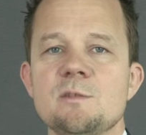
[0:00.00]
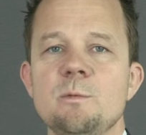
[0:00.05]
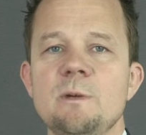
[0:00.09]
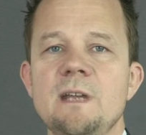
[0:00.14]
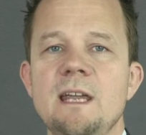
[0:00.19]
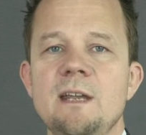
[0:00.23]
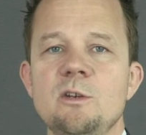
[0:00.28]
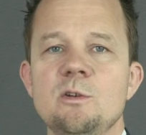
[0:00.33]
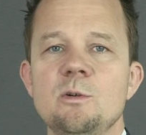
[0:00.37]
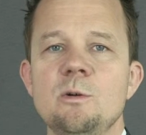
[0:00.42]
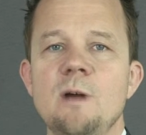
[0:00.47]

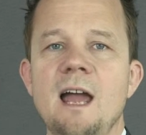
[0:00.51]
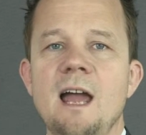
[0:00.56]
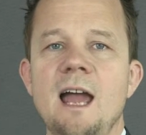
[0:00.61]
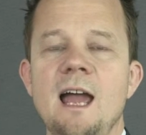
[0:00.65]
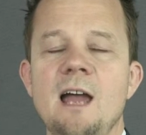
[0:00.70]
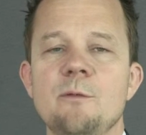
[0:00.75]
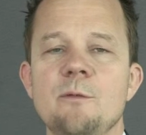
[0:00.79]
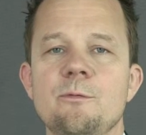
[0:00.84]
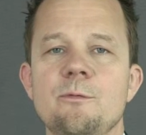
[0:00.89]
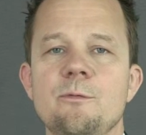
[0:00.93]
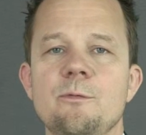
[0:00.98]
we do
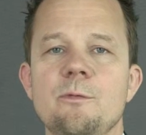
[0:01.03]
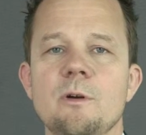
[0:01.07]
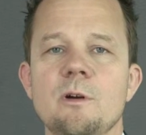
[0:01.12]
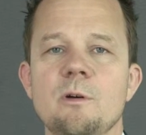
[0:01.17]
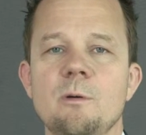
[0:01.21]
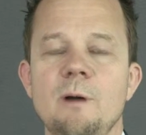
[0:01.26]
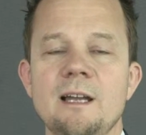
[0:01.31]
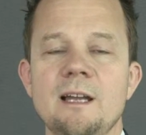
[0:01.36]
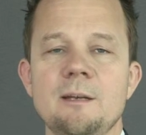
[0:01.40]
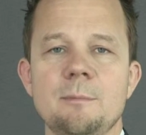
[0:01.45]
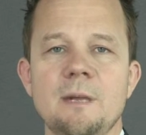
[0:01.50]
have
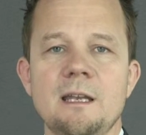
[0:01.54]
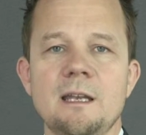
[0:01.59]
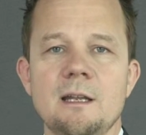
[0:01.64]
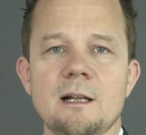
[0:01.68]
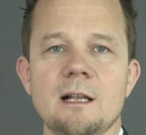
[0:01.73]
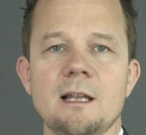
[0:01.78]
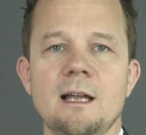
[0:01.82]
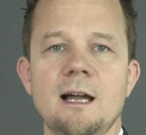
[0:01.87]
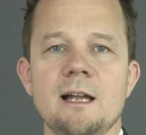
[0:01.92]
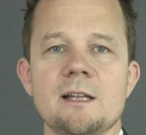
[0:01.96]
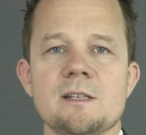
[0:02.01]
quite many
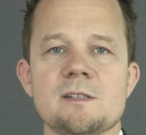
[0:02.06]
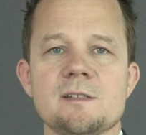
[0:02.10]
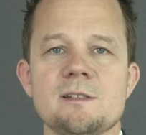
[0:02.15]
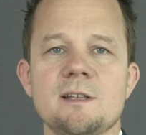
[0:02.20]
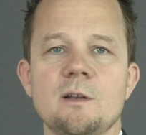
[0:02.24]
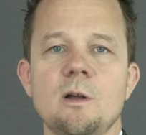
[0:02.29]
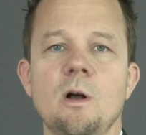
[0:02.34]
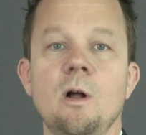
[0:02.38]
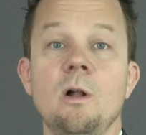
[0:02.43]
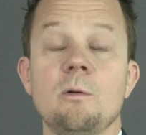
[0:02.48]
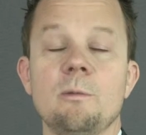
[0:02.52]
clients
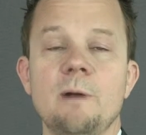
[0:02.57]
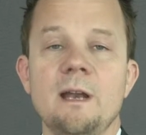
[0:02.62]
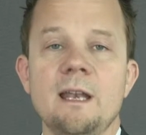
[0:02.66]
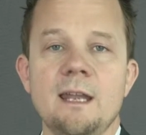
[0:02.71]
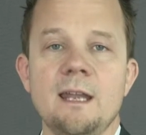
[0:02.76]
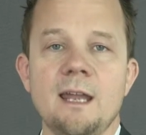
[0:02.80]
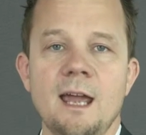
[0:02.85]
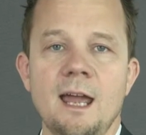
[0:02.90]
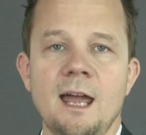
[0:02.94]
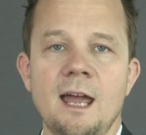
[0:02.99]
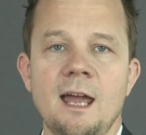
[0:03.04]
that
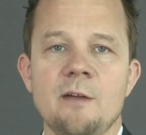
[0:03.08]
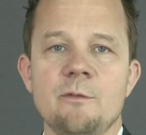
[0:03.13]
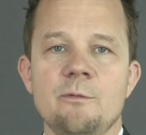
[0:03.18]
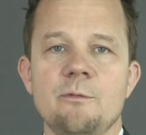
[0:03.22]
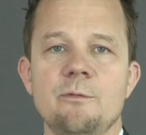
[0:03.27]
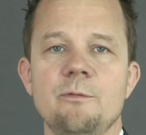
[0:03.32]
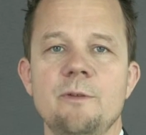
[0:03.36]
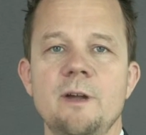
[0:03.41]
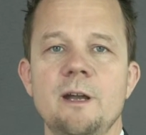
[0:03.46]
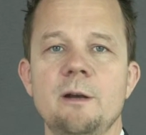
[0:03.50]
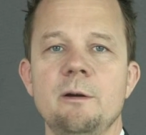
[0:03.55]
already have
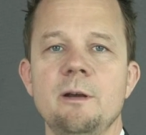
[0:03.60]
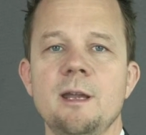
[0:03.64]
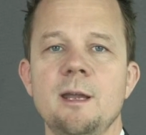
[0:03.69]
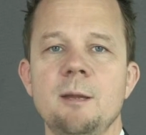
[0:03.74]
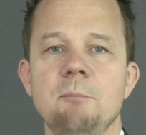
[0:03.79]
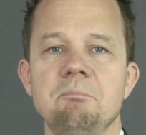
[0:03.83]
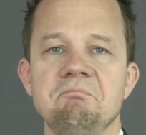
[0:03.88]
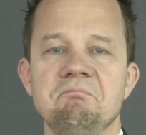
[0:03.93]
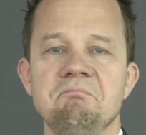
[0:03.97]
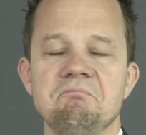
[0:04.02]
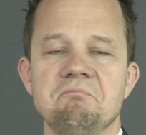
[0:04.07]

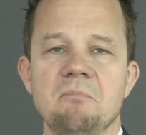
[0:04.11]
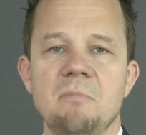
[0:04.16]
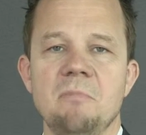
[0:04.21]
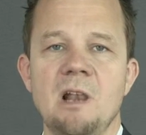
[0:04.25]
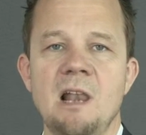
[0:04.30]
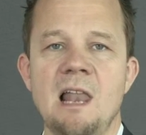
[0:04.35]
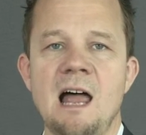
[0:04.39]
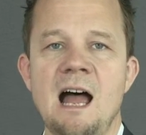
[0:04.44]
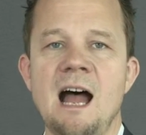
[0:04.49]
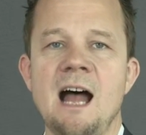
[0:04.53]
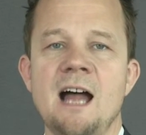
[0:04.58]
very
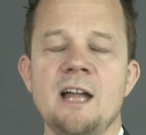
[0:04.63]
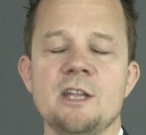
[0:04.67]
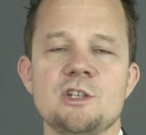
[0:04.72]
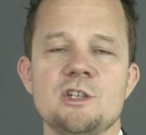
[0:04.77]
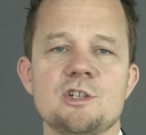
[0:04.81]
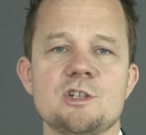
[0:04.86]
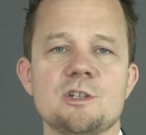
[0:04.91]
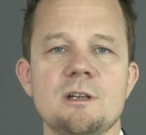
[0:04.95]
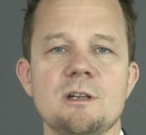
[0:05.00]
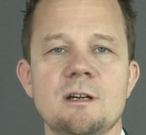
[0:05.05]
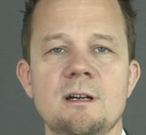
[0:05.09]

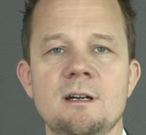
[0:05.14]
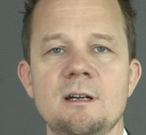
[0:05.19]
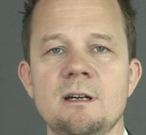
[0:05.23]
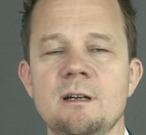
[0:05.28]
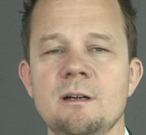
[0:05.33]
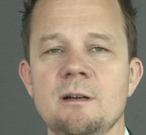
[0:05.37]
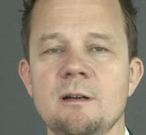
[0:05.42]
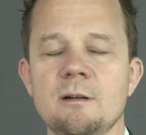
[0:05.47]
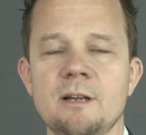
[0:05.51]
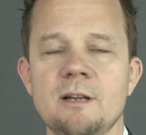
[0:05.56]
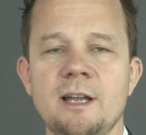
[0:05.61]
large
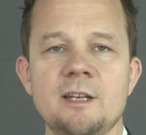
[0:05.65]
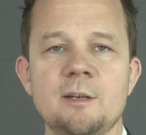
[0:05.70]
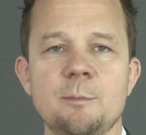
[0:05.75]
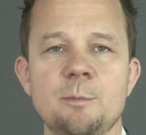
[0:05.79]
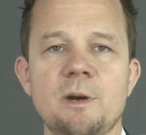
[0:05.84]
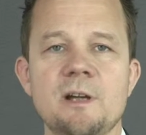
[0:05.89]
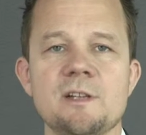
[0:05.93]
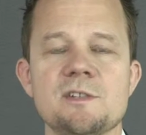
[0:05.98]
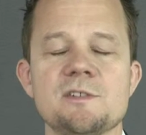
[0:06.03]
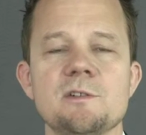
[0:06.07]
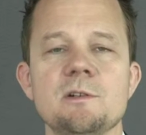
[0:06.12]

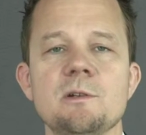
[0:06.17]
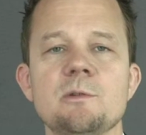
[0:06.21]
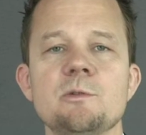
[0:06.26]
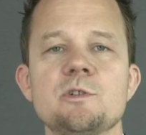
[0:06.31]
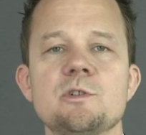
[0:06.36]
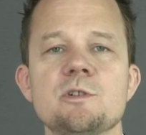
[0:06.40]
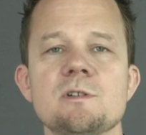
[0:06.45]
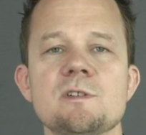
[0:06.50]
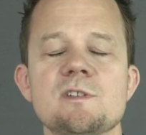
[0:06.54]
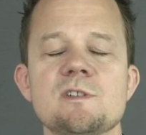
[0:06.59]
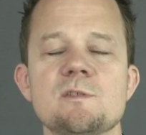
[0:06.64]
enterprise
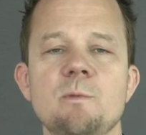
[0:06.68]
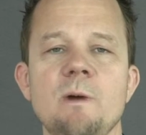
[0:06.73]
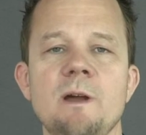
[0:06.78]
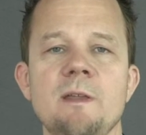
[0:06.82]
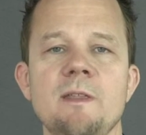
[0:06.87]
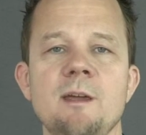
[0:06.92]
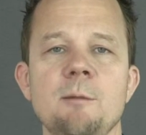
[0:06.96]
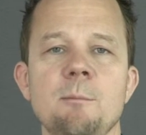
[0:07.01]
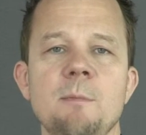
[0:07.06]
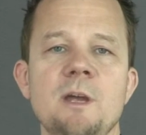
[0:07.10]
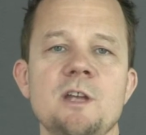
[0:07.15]
solutions where
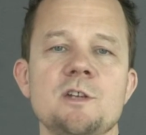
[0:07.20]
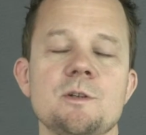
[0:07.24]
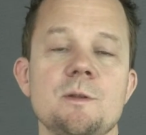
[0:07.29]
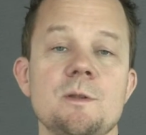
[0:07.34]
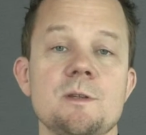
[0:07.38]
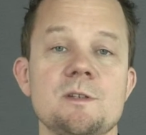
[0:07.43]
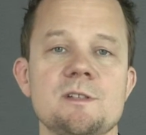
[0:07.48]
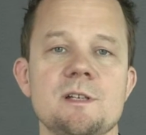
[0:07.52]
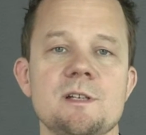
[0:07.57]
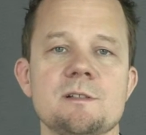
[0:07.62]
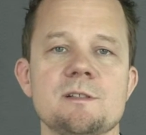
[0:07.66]
they measure
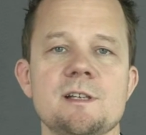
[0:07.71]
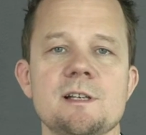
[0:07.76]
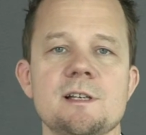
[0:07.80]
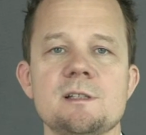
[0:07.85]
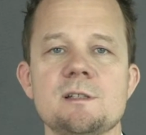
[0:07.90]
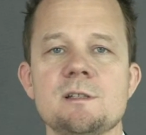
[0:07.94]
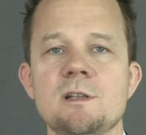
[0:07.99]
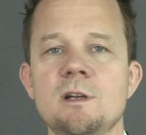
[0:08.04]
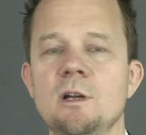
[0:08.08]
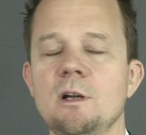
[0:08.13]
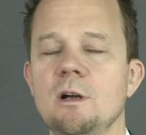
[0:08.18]
the
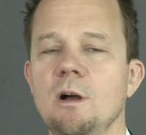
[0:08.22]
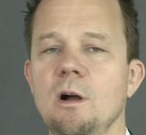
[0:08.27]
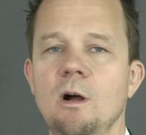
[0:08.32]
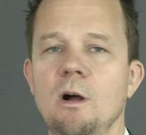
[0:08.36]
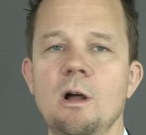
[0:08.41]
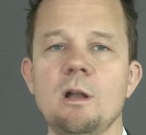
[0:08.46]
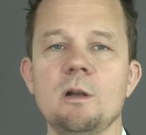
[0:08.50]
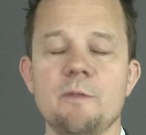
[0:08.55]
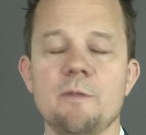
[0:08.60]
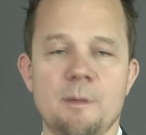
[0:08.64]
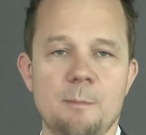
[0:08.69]
success
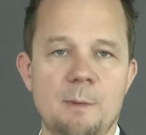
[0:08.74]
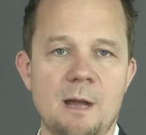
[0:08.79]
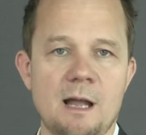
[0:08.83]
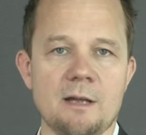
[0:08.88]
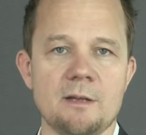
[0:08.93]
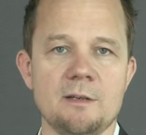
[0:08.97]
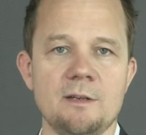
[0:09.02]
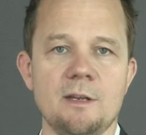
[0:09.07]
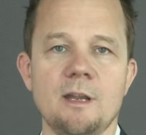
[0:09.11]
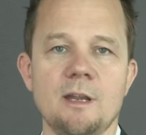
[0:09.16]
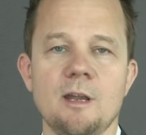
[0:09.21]
all of their
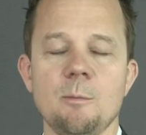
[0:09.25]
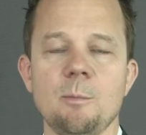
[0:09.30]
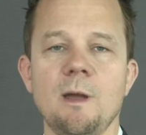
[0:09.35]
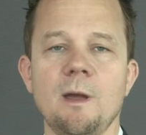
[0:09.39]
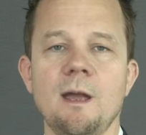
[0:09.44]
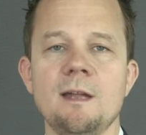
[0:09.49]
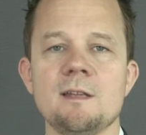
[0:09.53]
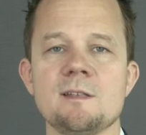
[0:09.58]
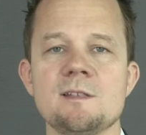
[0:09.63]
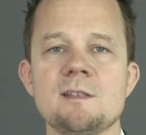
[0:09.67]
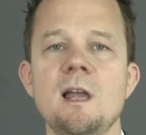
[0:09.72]
marketing
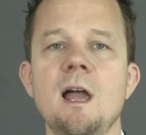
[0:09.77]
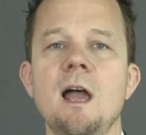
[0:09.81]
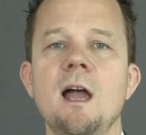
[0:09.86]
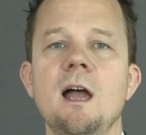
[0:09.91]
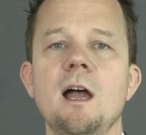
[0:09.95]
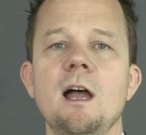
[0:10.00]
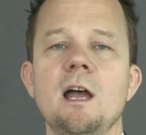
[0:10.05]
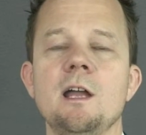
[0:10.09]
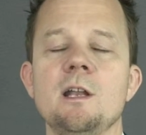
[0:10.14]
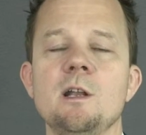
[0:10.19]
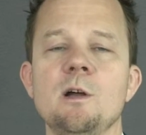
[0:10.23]
campaigns.
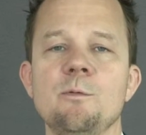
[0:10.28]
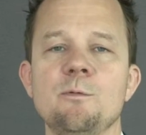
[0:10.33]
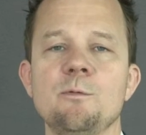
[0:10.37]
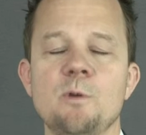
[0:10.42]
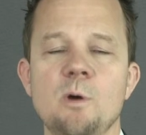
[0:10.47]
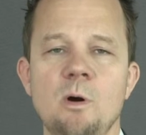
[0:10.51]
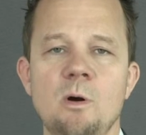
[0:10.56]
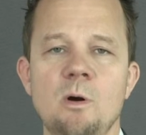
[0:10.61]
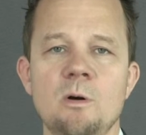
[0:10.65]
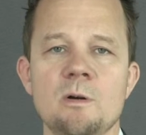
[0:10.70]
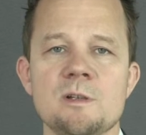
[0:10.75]
And of
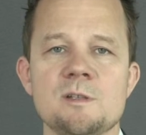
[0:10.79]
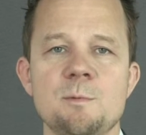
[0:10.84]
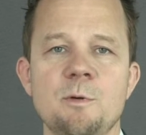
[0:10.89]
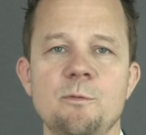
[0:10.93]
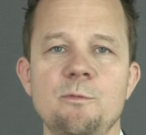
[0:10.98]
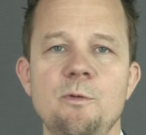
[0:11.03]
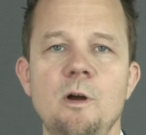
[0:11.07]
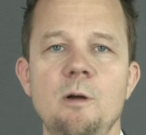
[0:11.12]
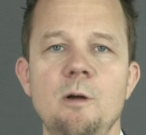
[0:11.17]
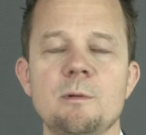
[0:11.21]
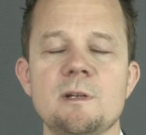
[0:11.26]
course,
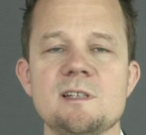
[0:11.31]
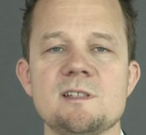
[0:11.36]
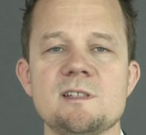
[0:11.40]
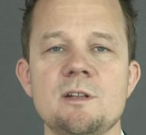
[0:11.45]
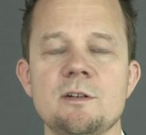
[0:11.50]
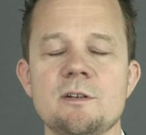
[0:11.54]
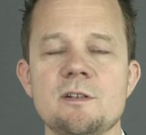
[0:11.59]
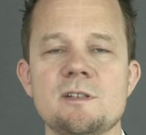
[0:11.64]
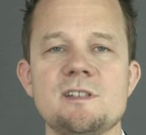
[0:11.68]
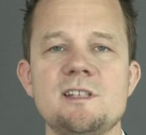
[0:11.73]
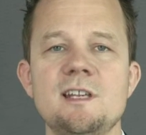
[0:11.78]
Performly is
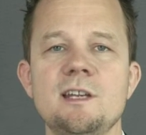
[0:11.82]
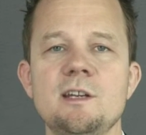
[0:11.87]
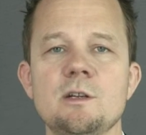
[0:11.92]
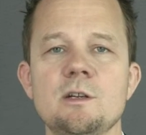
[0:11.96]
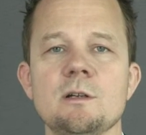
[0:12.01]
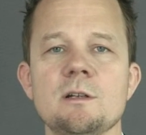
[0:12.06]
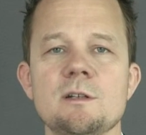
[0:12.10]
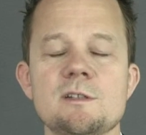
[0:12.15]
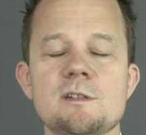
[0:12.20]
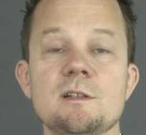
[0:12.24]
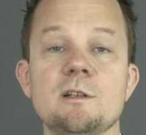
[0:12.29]
not a
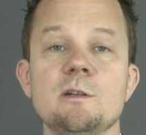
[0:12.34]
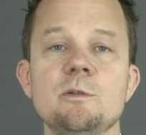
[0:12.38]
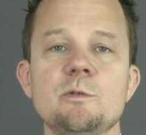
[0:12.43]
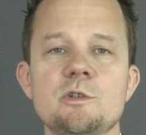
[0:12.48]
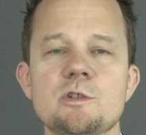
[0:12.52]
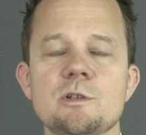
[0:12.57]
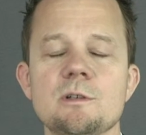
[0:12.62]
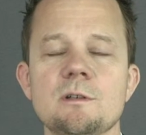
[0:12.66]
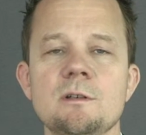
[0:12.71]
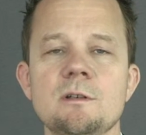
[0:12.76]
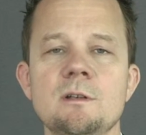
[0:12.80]
singular
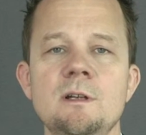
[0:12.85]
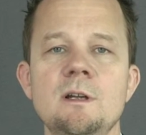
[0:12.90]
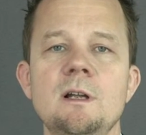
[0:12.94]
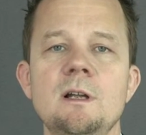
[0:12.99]
solution